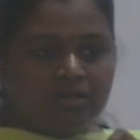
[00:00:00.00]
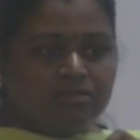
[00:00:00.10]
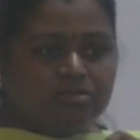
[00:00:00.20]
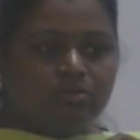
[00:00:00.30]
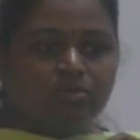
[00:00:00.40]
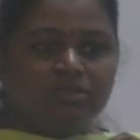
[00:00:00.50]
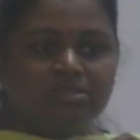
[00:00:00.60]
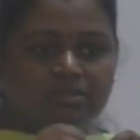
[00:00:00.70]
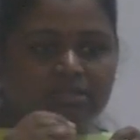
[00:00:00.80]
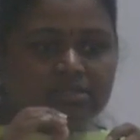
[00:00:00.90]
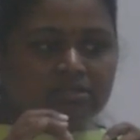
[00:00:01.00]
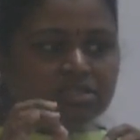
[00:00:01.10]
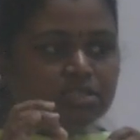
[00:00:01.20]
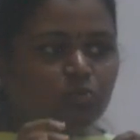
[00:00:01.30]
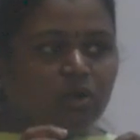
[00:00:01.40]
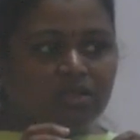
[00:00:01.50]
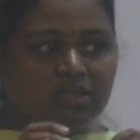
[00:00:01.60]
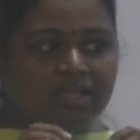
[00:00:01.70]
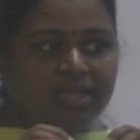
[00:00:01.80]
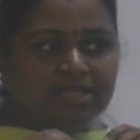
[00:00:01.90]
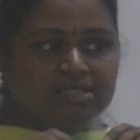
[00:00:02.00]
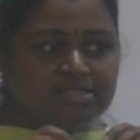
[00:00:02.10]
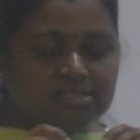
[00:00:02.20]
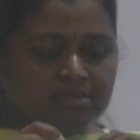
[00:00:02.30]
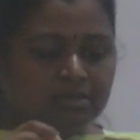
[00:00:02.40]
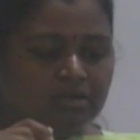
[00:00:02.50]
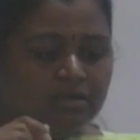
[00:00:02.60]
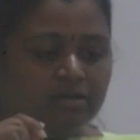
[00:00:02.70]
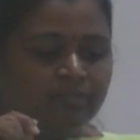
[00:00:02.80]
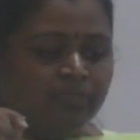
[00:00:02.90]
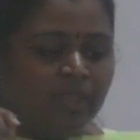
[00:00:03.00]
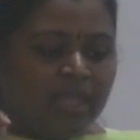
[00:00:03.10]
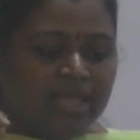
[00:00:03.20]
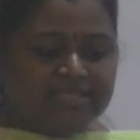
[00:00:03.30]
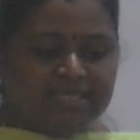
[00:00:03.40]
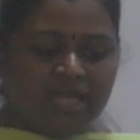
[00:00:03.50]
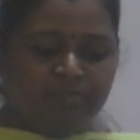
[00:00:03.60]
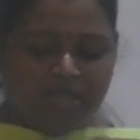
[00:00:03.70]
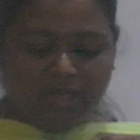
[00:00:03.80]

So this is what the latest ACIP